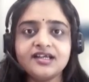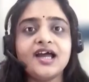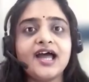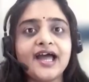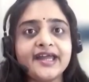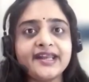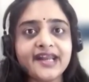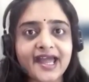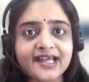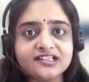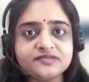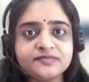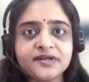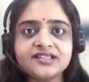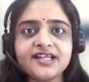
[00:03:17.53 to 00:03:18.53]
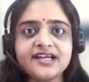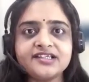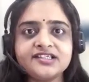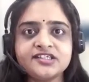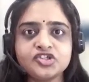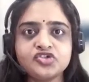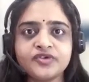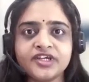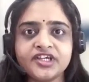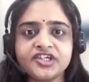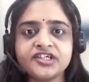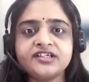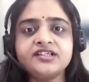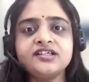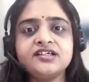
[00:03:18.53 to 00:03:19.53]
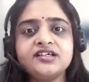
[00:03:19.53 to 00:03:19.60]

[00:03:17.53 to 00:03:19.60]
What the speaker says: and as per that situation